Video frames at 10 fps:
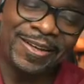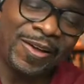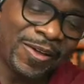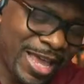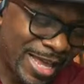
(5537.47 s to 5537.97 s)

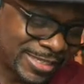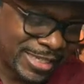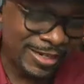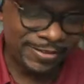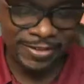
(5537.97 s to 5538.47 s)
oh yeah,
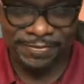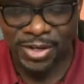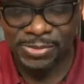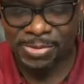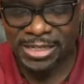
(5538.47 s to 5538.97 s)
see the, the
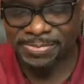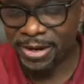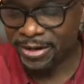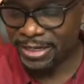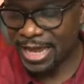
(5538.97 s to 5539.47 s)
false
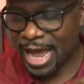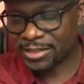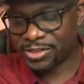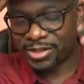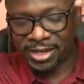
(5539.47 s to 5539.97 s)
prosperity
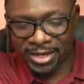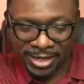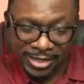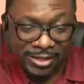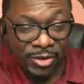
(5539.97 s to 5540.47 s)
doctrine.
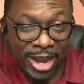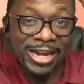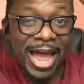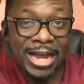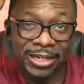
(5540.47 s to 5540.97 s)
No,
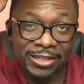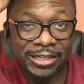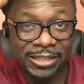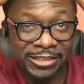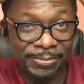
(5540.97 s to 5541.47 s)
that doctor.
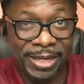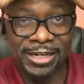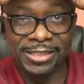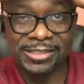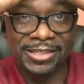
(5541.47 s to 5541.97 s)
Listen,
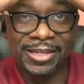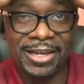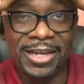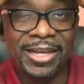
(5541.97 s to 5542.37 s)
man, listen.